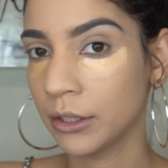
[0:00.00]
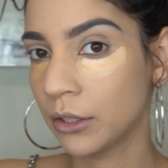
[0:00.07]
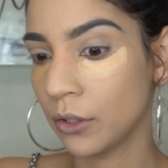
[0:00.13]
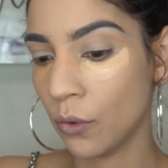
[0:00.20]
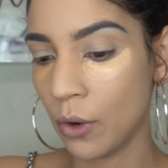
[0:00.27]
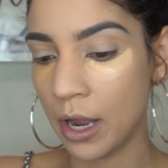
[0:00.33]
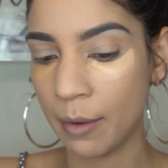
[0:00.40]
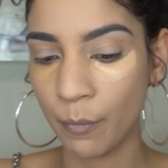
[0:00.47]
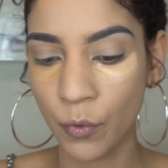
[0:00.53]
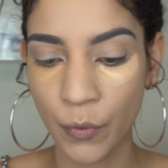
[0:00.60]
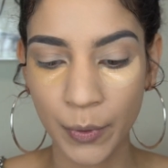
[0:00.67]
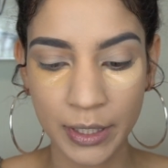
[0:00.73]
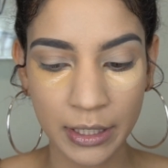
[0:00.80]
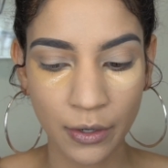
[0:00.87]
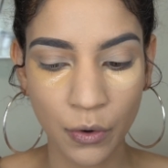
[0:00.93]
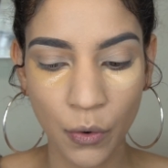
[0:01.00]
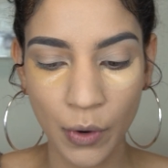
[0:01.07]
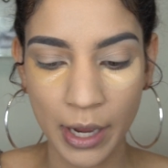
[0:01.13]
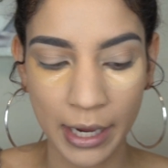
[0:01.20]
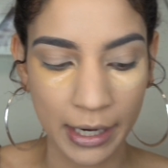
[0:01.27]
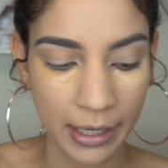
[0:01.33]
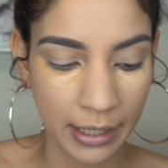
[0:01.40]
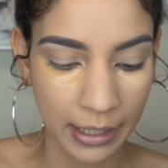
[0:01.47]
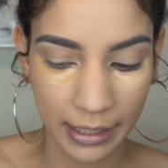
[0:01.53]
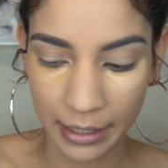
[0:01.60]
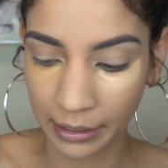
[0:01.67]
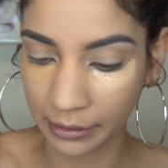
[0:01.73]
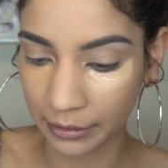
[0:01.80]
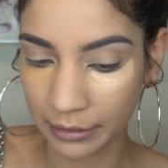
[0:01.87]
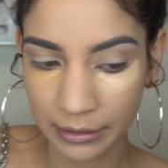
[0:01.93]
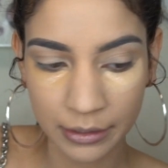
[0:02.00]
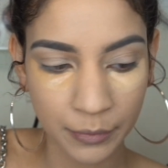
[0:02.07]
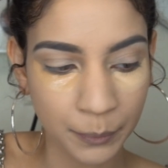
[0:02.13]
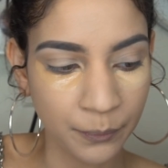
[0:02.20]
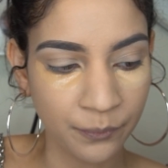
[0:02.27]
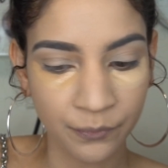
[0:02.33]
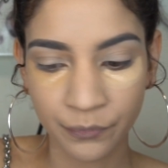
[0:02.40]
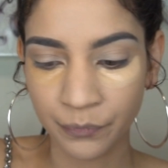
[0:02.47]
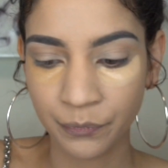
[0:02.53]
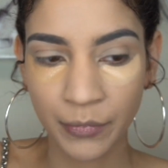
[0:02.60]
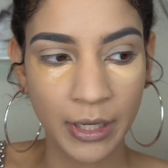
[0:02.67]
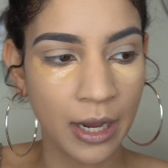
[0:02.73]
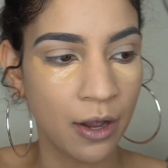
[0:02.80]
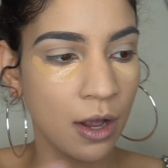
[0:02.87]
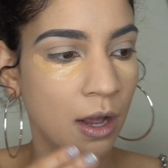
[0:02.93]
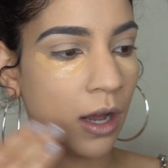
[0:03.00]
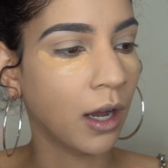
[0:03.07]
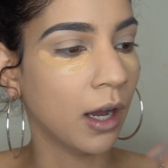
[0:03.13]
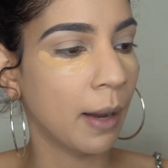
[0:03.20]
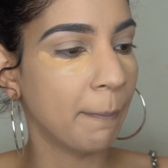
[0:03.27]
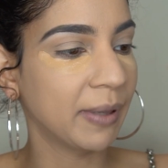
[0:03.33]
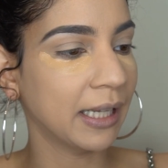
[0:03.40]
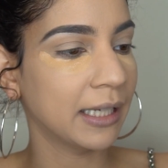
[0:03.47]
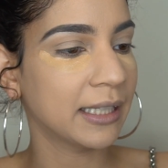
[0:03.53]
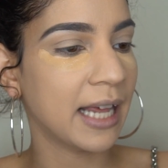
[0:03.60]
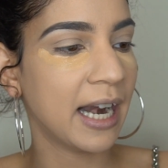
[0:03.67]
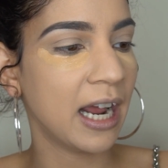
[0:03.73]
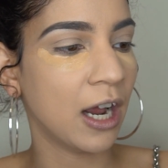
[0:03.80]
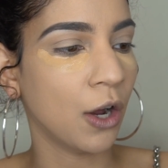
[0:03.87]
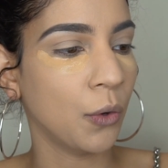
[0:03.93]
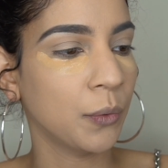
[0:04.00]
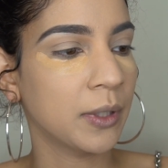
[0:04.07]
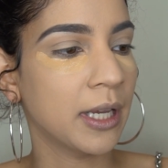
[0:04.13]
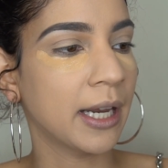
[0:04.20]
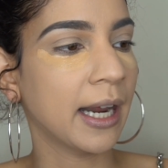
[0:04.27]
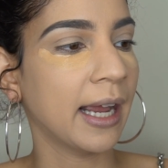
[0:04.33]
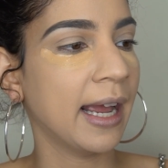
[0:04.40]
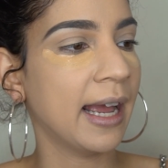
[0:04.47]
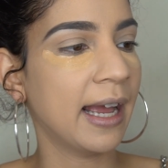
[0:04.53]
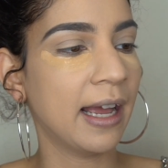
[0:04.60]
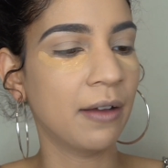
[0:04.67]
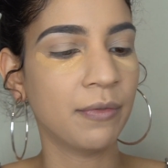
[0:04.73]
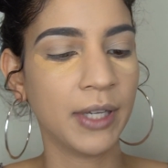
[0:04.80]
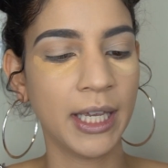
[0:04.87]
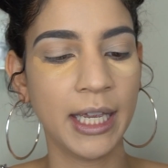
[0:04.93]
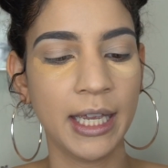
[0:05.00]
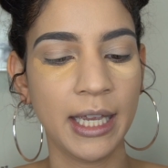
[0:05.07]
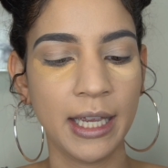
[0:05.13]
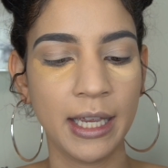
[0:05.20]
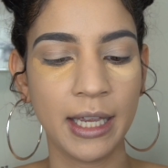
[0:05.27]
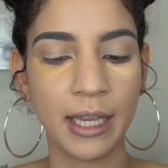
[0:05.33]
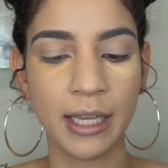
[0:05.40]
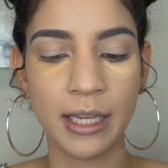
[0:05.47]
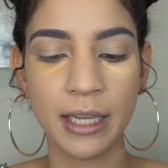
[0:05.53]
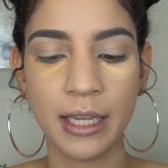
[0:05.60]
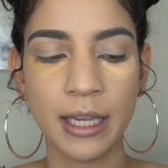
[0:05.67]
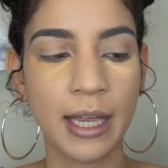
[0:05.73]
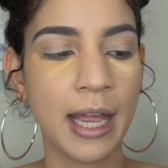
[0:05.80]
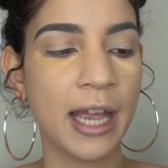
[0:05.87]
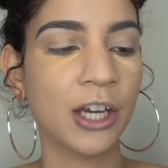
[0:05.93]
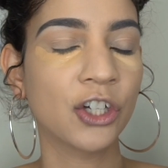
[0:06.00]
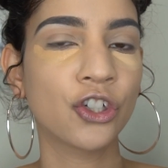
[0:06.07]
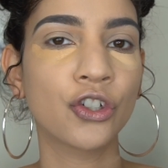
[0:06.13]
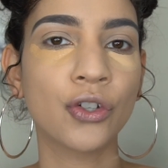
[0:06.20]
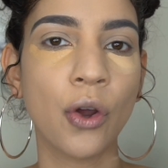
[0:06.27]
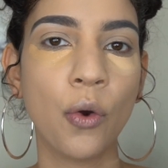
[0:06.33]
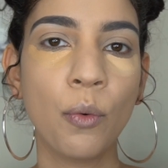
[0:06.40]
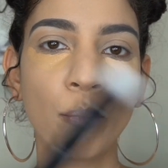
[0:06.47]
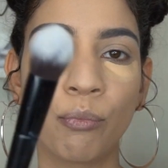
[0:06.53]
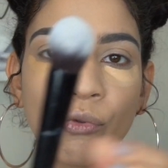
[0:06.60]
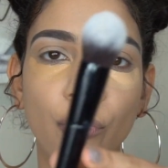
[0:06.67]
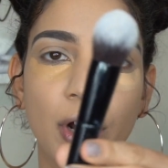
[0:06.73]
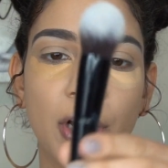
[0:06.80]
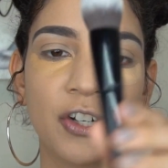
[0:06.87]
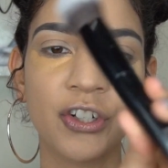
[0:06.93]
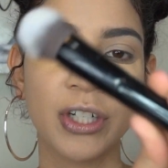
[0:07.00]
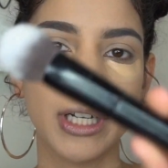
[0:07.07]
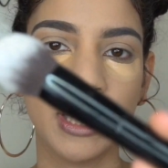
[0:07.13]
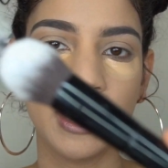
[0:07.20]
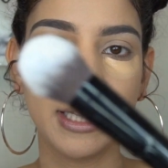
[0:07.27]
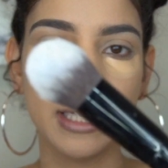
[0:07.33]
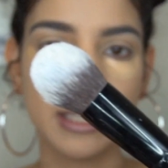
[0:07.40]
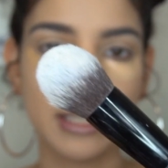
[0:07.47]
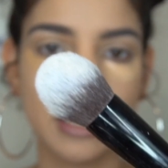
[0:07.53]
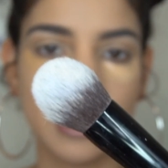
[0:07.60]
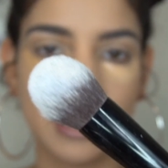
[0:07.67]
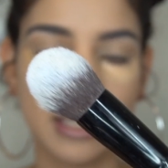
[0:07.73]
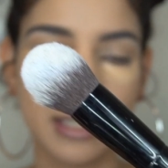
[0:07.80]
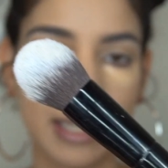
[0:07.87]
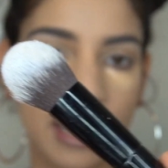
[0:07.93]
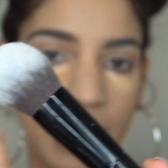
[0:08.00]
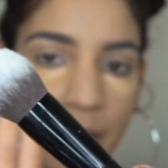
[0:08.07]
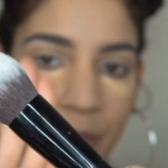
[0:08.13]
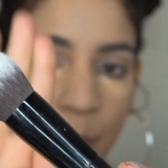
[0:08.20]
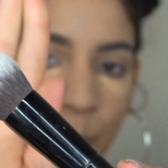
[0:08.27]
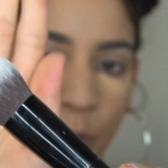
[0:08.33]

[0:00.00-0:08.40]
So I'm going to go ahead and blend that out, and I have a eggshell brush, and this is like the